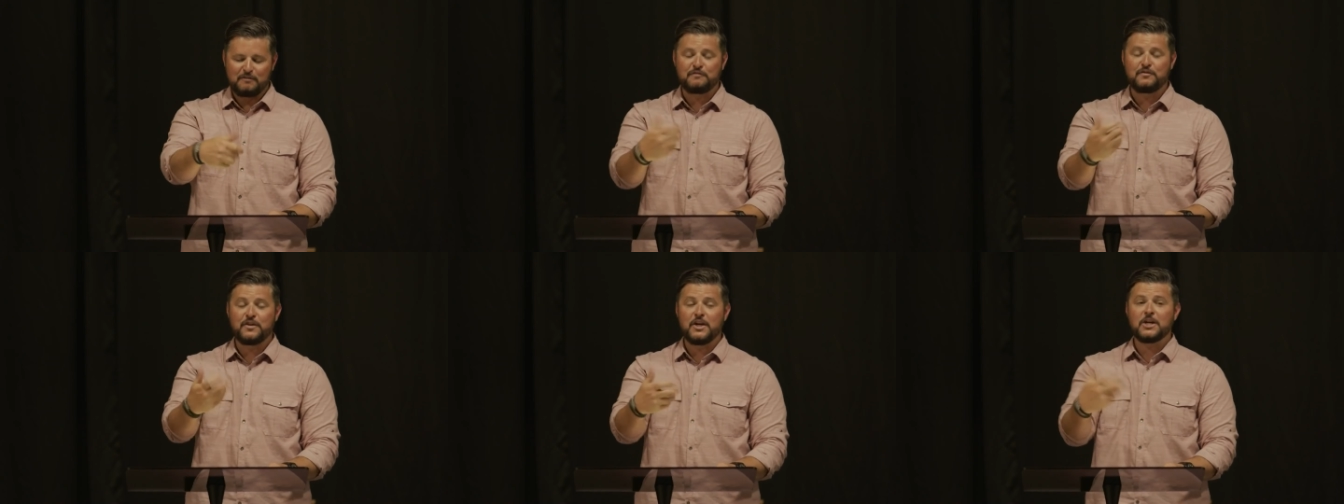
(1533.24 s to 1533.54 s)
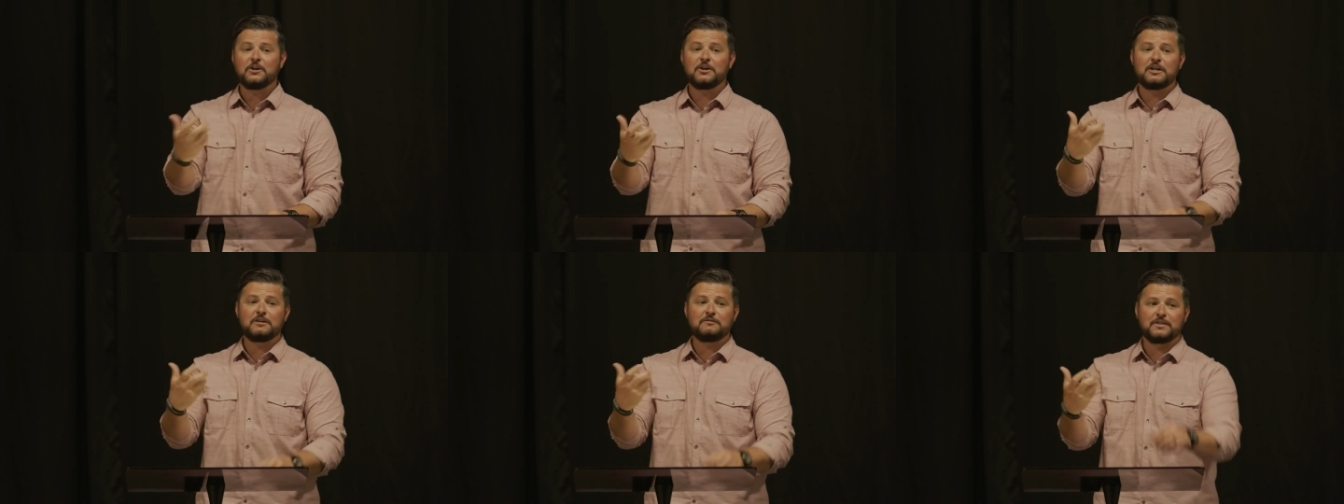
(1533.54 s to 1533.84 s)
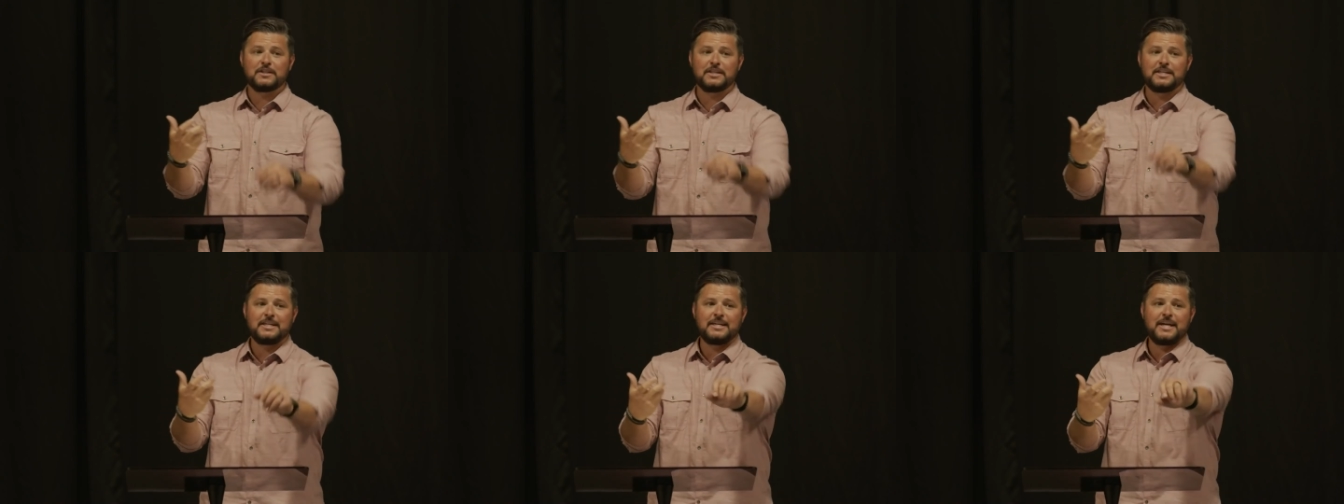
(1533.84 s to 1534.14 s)

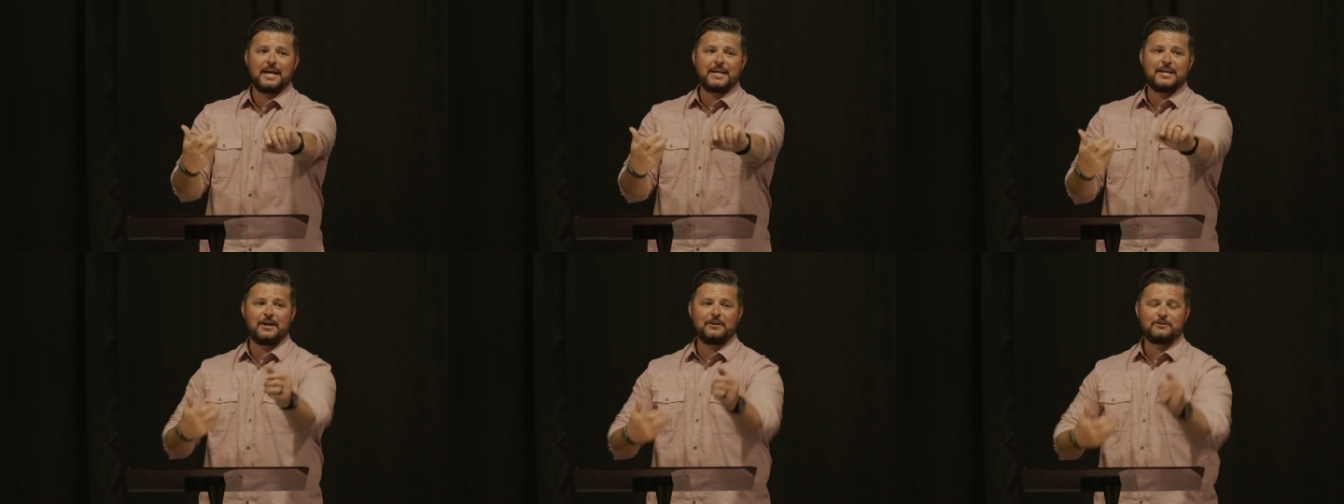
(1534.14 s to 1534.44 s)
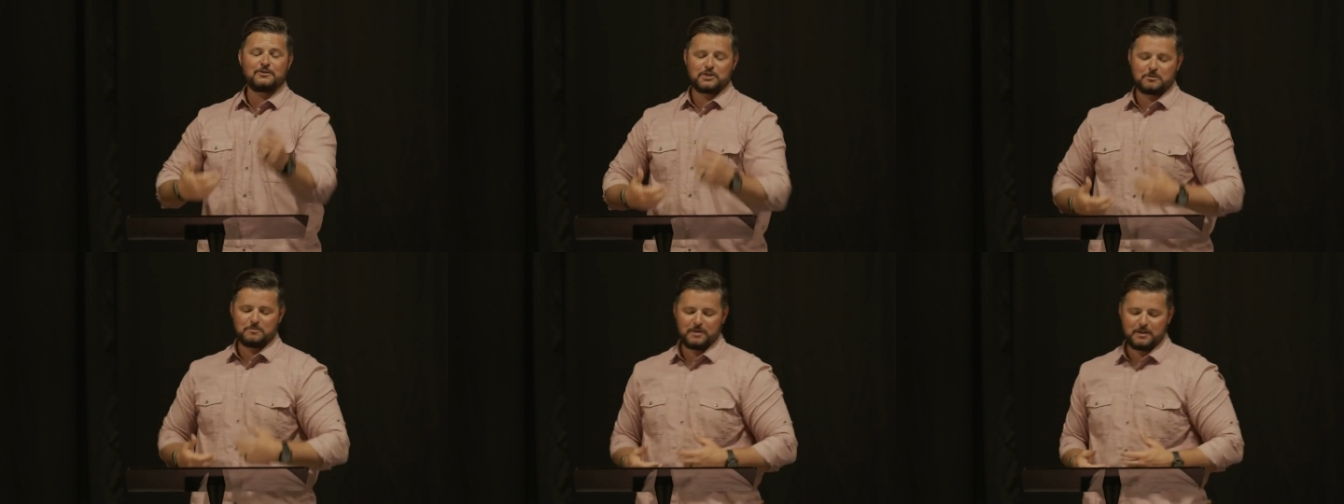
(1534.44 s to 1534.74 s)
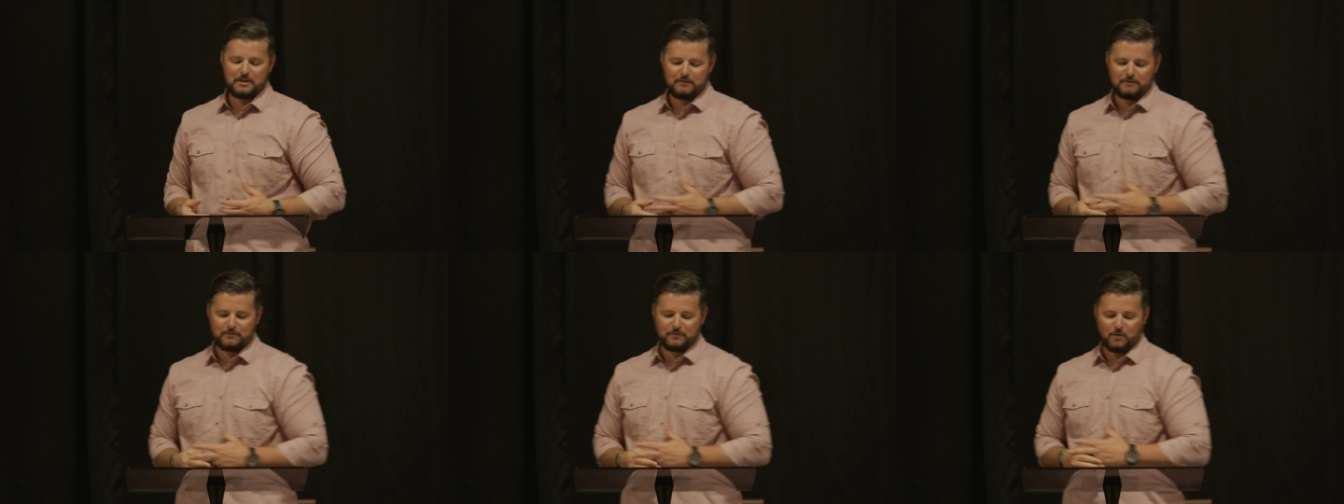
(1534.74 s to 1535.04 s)
Figuratively, an
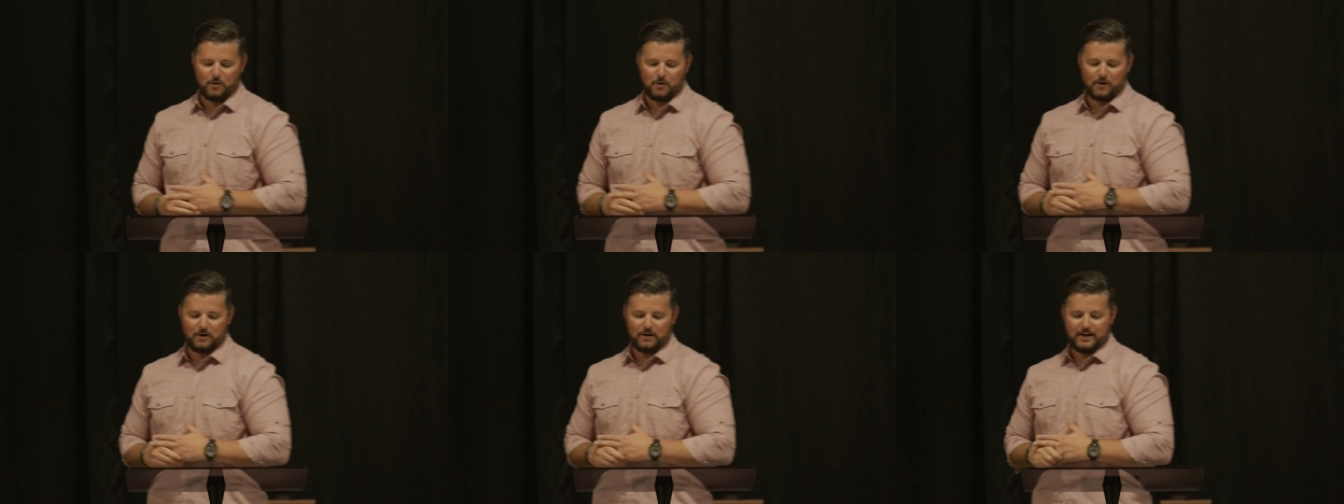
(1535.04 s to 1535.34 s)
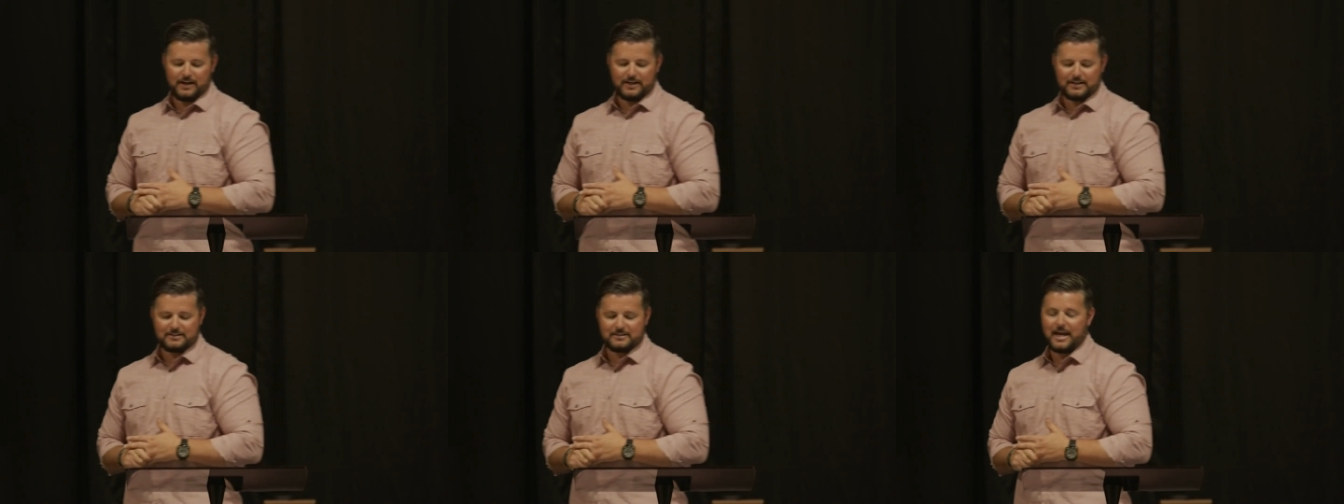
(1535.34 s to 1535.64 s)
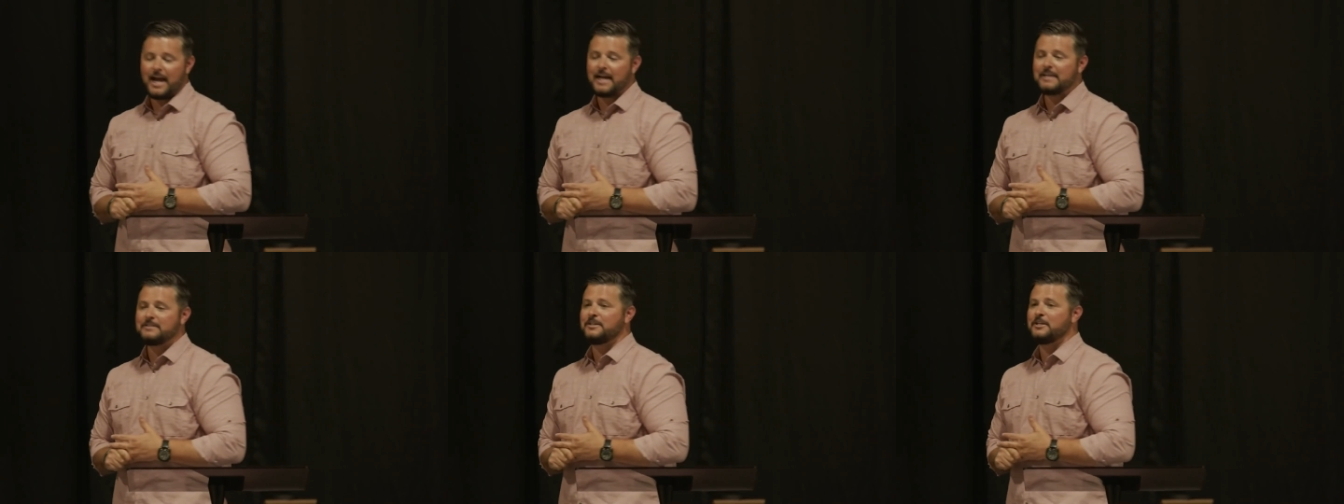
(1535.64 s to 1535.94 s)
instrument for
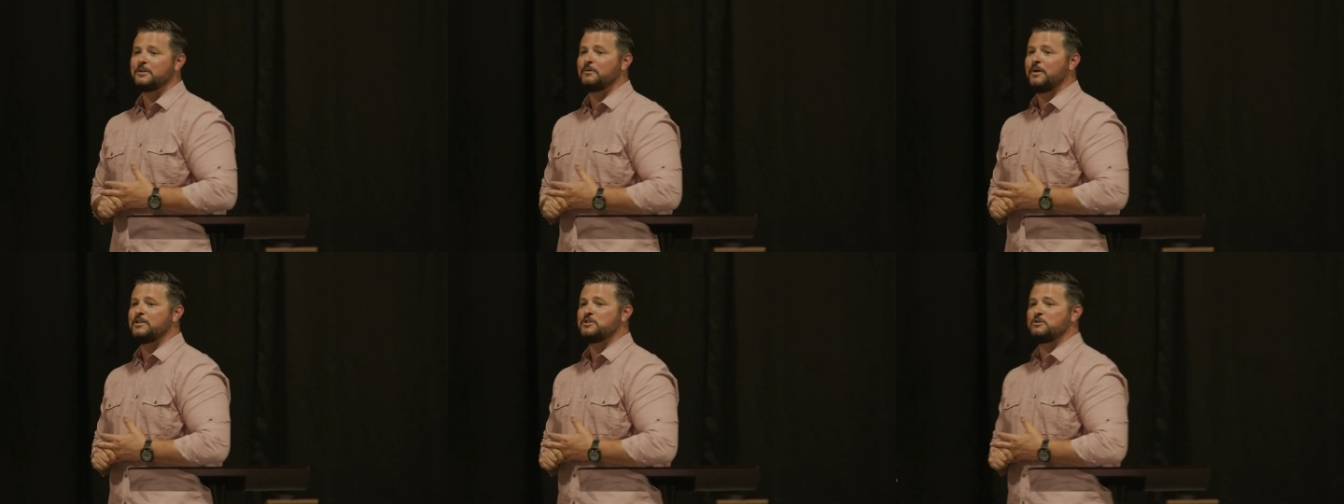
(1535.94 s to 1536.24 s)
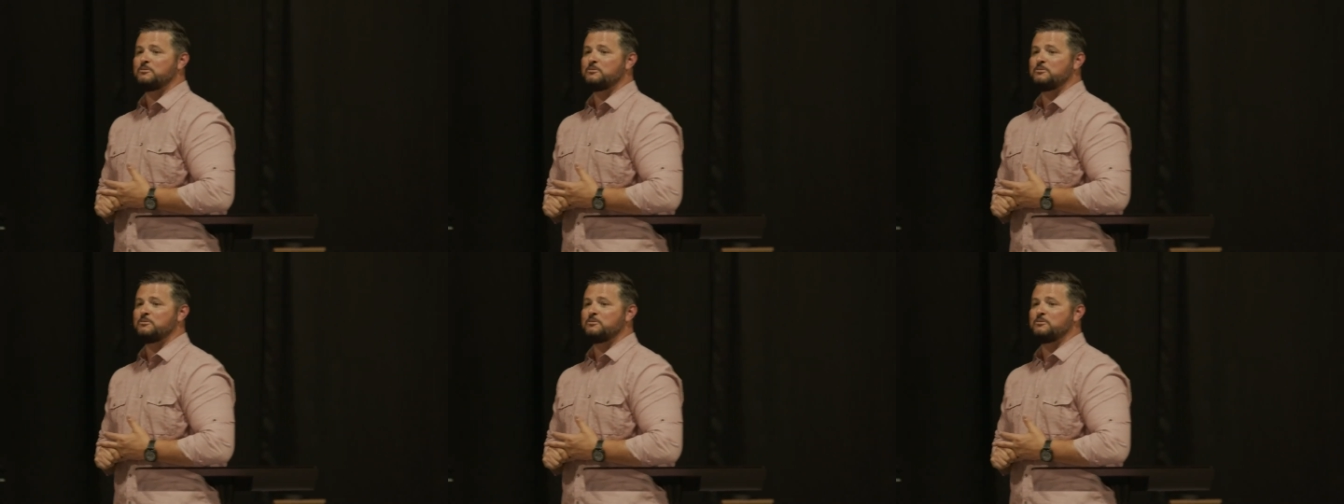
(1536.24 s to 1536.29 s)
exacting